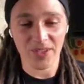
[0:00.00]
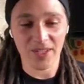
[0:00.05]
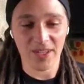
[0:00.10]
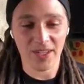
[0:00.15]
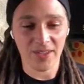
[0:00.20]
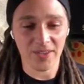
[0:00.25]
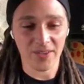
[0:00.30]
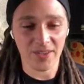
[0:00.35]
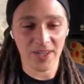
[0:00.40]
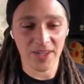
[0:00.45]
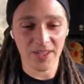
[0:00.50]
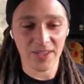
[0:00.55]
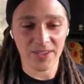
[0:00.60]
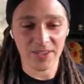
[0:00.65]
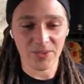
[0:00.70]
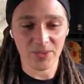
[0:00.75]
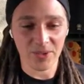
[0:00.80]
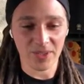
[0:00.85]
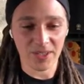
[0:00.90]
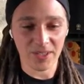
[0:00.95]
now.
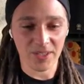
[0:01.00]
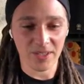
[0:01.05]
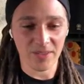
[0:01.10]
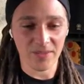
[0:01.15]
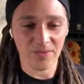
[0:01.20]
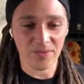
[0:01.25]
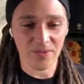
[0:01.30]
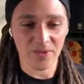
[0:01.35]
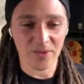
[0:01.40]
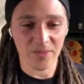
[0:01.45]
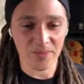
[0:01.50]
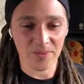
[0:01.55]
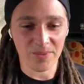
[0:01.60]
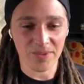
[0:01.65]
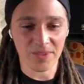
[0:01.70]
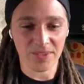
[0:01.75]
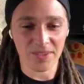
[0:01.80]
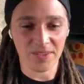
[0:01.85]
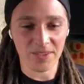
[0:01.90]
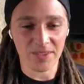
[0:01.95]
This one here
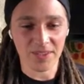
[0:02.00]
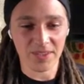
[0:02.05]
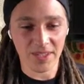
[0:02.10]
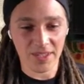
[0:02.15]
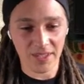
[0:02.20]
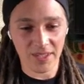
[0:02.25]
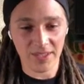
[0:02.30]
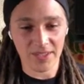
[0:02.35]
from St.